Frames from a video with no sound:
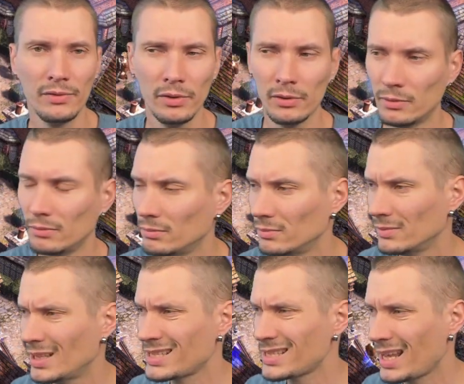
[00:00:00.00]
If you
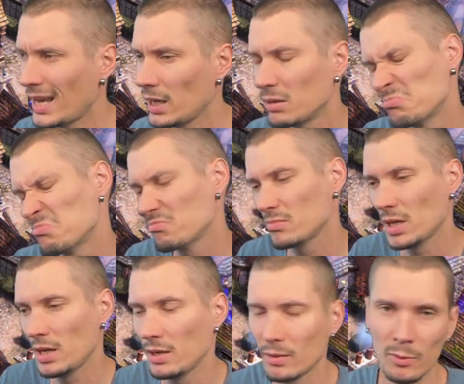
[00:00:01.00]
dislike,
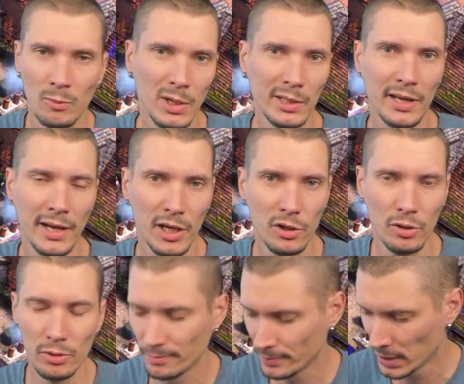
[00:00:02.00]
what can I
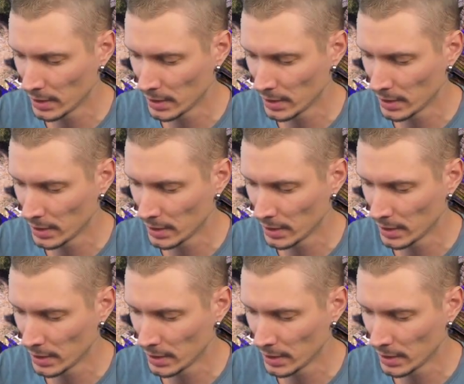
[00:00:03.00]
do?